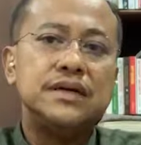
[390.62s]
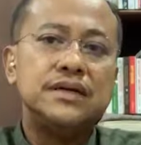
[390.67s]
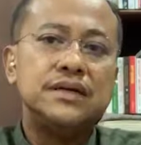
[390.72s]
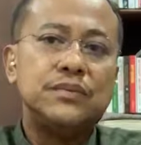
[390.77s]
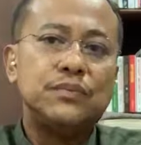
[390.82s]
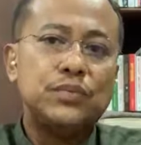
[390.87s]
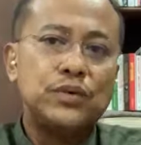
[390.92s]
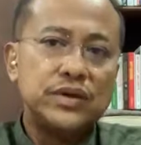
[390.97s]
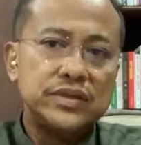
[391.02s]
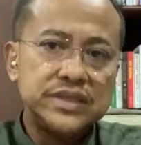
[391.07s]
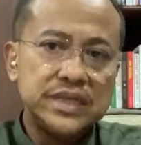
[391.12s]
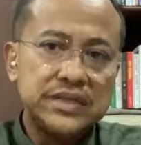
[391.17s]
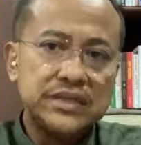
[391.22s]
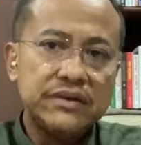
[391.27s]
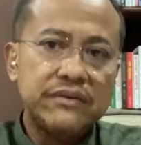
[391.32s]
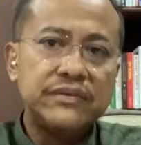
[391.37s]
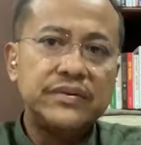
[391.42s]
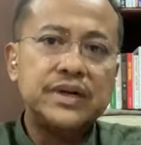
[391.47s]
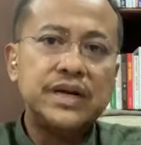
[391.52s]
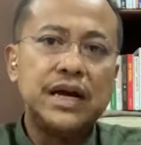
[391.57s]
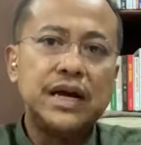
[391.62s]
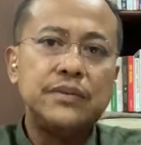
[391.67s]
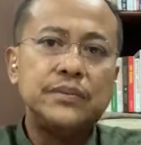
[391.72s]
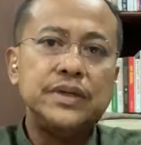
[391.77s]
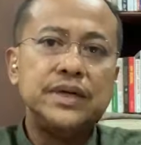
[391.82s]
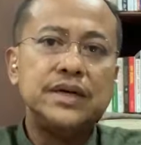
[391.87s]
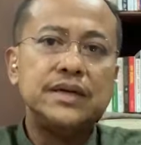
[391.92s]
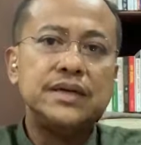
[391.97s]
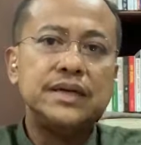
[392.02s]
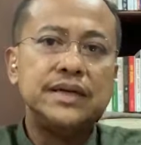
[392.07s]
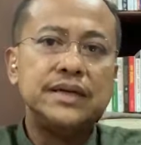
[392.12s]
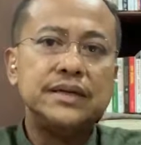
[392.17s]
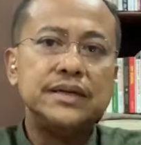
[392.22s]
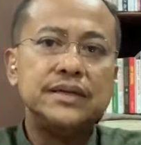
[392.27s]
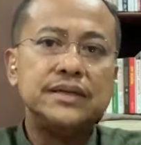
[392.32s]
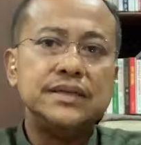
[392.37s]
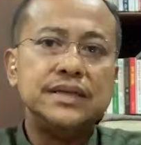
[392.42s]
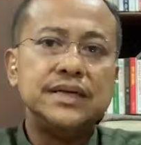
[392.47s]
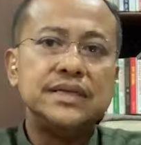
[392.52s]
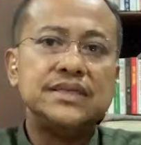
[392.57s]
The process of becoming a
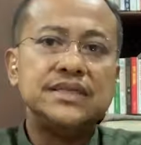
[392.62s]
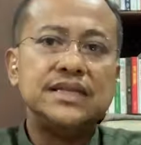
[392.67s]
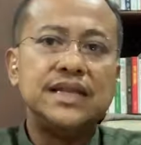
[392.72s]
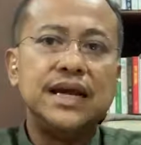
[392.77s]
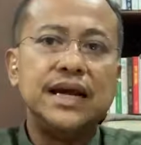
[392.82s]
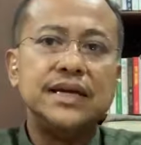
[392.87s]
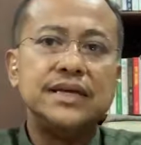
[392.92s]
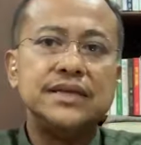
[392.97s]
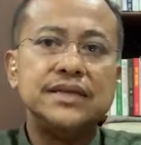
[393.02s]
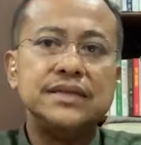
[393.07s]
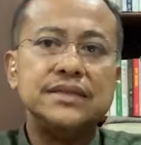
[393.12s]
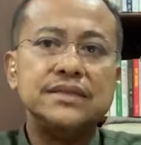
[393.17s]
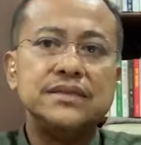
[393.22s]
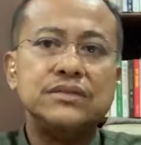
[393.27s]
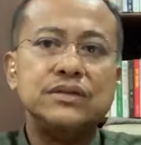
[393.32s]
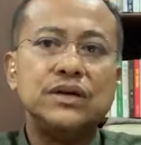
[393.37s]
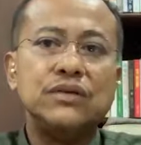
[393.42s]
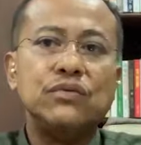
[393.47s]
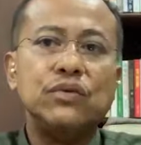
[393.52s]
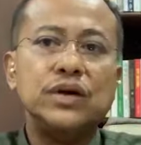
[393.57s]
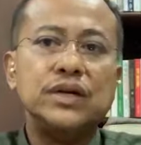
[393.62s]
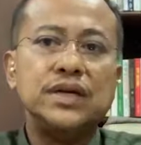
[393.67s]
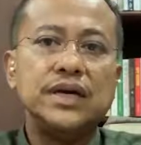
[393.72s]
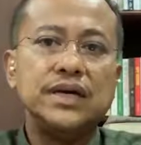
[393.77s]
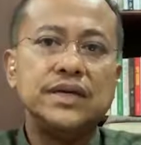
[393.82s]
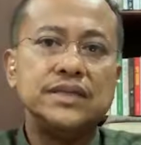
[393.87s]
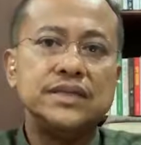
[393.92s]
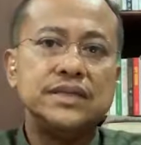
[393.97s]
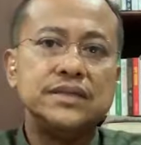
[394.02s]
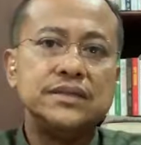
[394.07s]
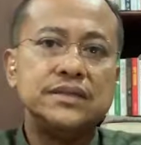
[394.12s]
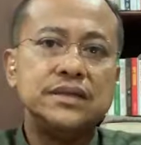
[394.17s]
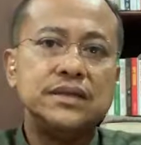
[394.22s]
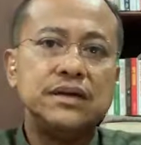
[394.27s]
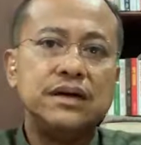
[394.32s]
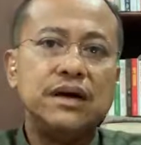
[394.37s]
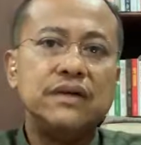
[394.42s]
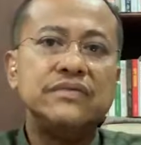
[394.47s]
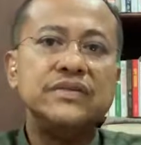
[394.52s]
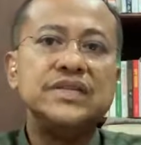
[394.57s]
leader is likened to a voyage
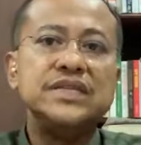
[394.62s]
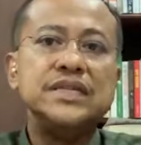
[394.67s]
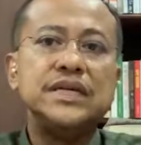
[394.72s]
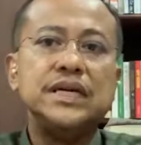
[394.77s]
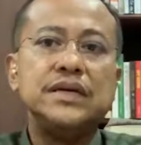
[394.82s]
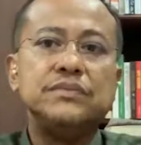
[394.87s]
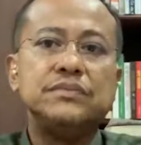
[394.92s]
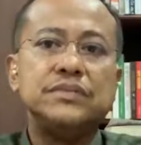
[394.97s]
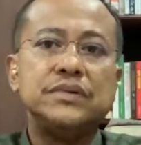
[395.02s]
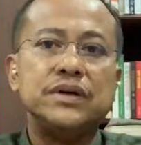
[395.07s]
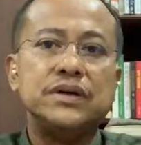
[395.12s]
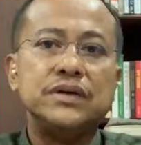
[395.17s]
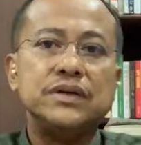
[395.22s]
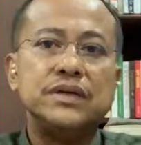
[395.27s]
of a ship